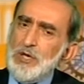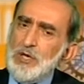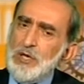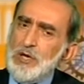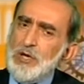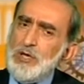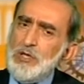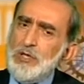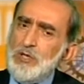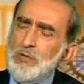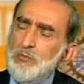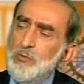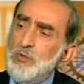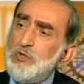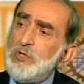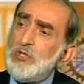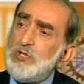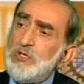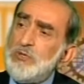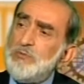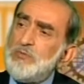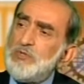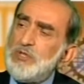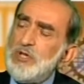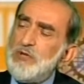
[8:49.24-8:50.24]
early the
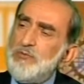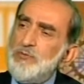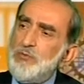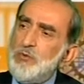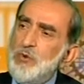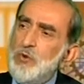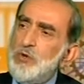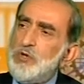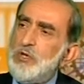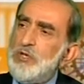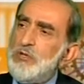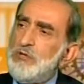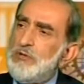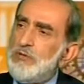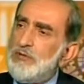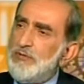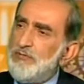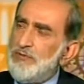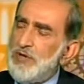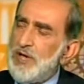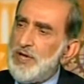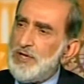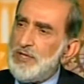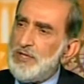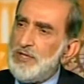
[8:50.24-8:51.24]
Muslims have woken to
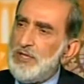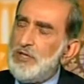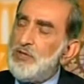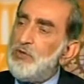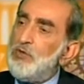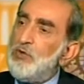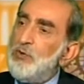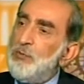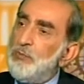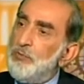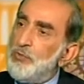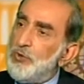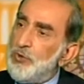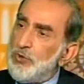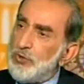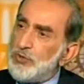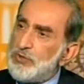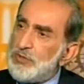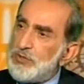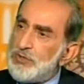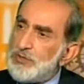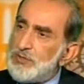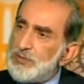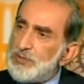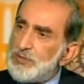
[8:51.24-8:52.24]
the fact that the
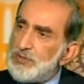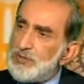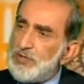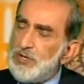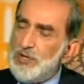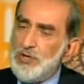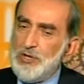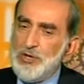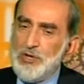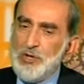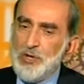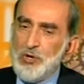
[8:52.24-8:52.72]
importance